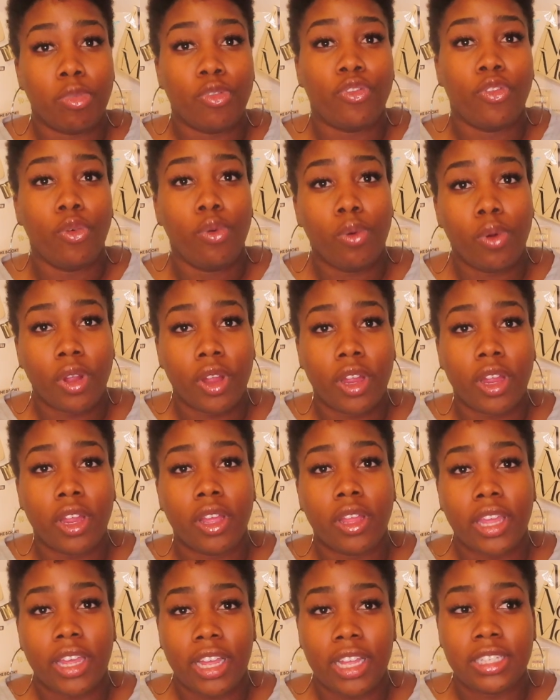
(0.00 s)
before,
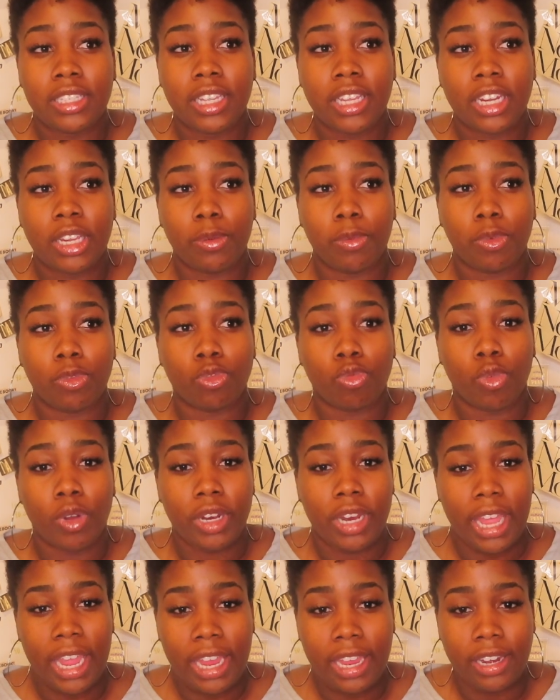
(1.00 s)
like I said, it was
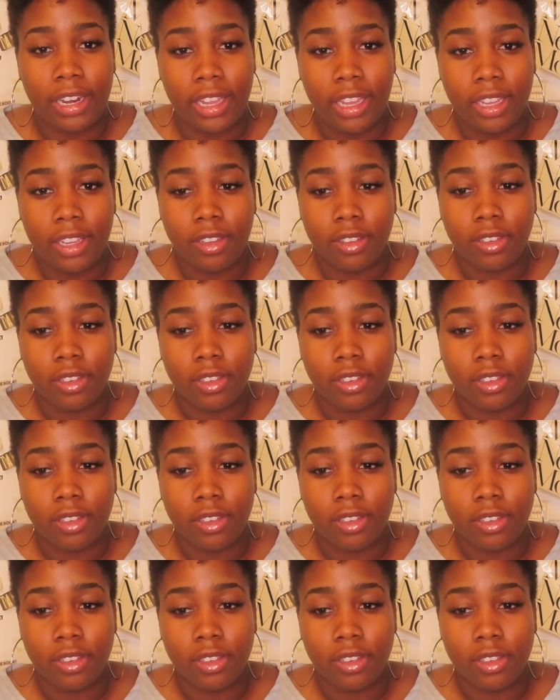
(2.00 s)
180.